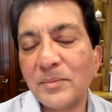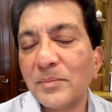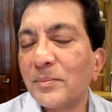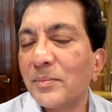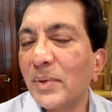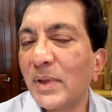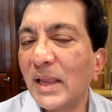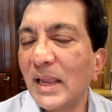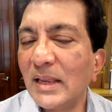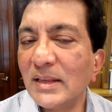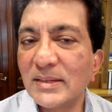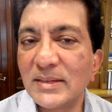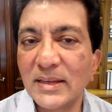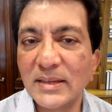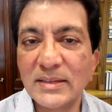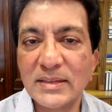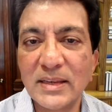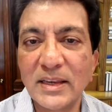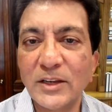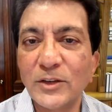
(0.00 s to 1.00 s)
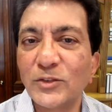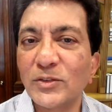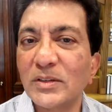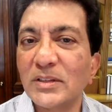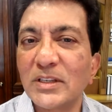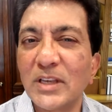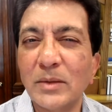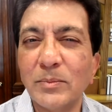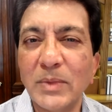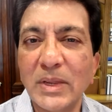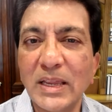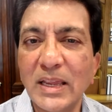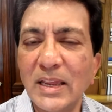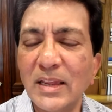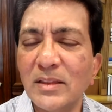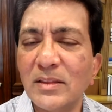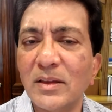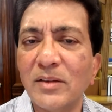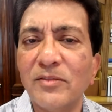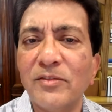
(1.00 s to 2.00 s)
Pain sensations can be
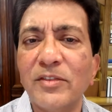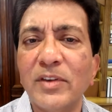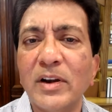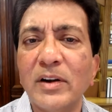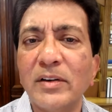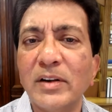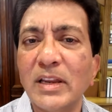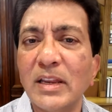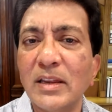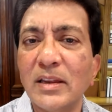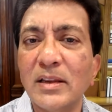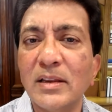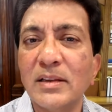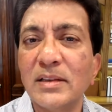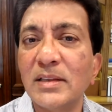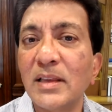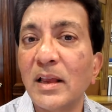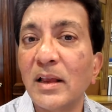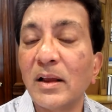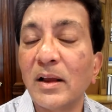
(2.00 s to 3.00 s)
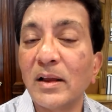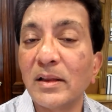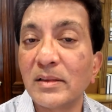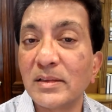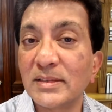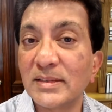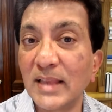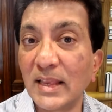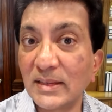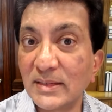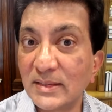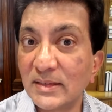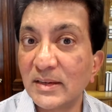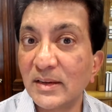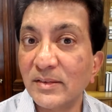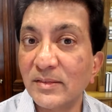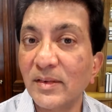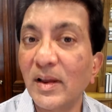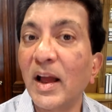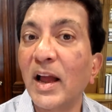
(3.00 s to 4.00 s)
either very
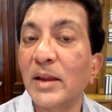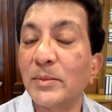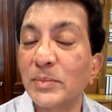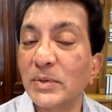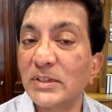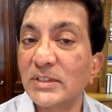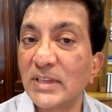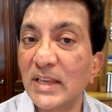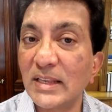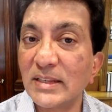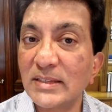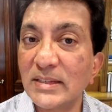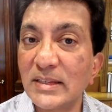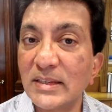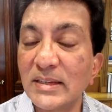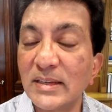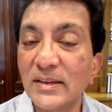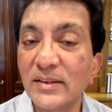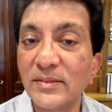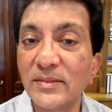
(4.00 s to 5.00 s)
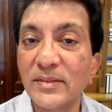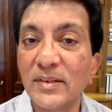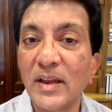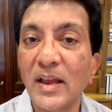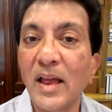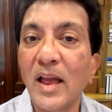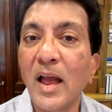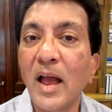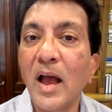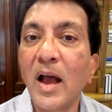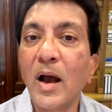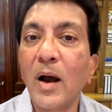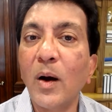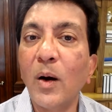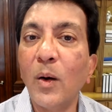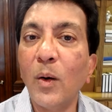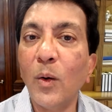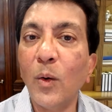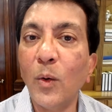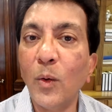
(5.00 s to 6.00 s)
sensitive, hypersensitive,
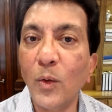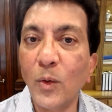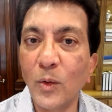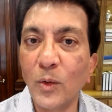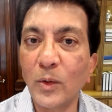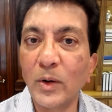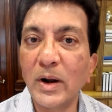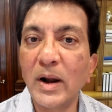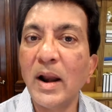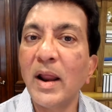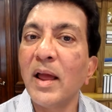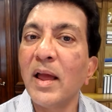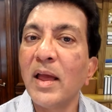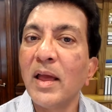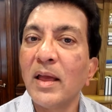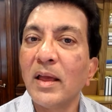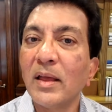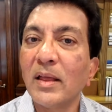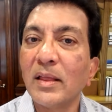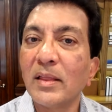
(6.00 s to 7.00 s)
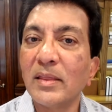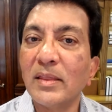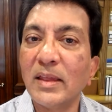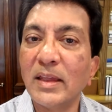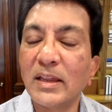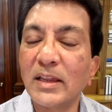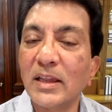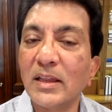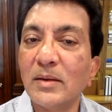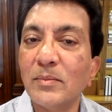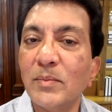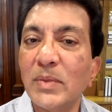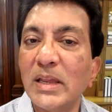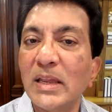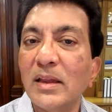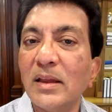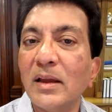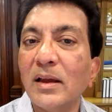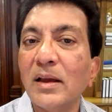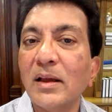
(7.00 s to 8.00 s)
or they can
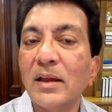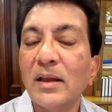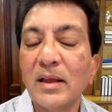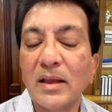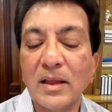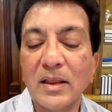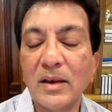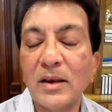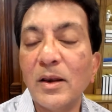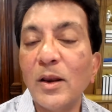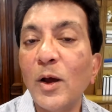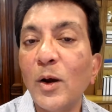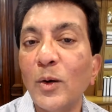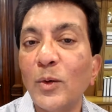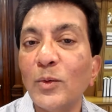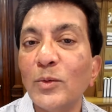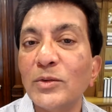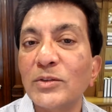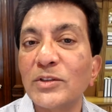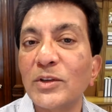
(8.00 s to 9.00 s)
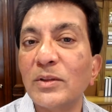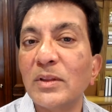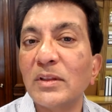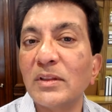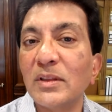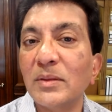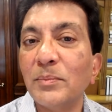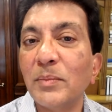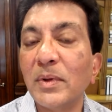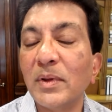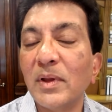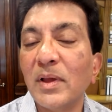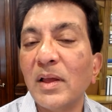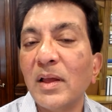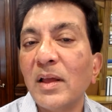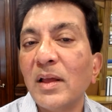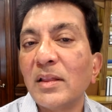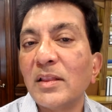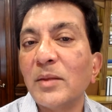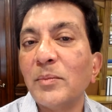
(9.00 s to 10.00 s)
be low so that the
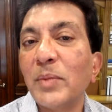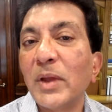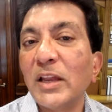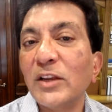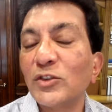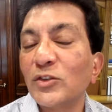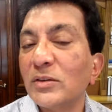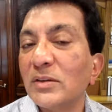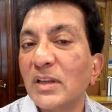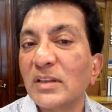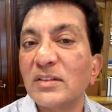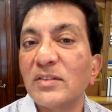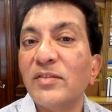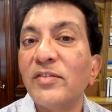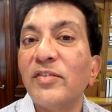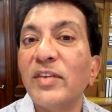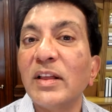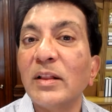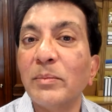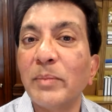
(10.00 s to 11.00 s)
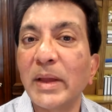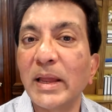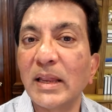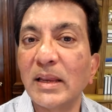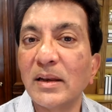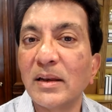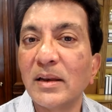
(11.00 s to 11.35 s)
patient doesn't feel pain.